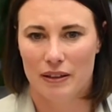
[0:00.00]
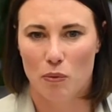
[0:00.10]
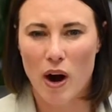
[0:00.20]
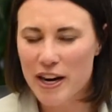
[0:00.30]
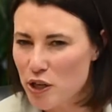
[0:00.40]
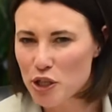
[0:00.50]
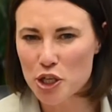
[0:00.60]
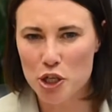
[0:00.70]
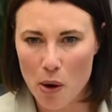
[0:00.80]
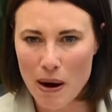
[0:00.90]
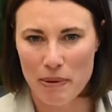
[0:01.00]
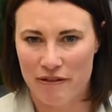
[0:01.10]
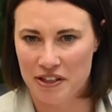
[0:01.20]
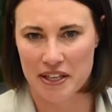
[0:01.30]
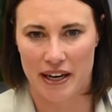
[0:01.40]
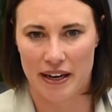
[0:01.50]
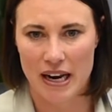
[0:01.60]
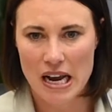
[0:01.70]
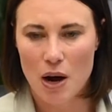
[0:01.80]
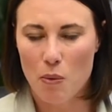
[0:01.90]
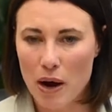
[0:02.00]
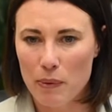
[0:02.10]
Why do you show up every day? Why,